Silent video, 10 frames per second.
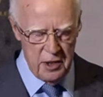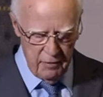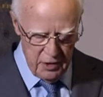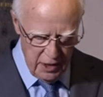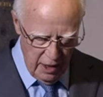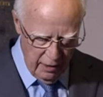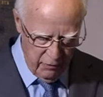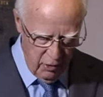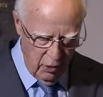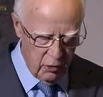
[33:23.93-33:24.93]
of the Son of
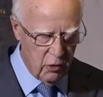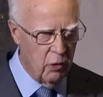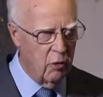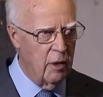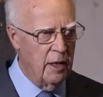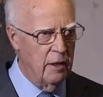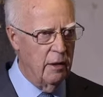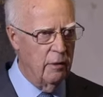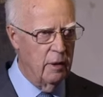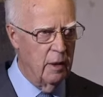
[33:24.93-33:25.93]
God calling
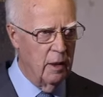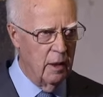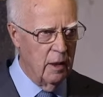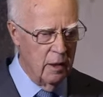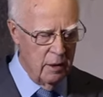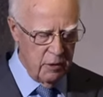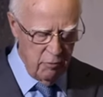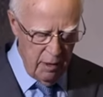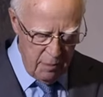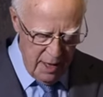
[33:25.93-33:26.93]
you to
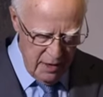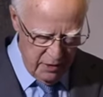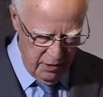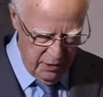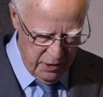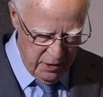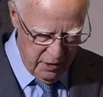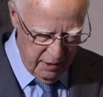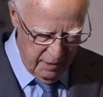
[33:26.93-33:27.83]
repentance?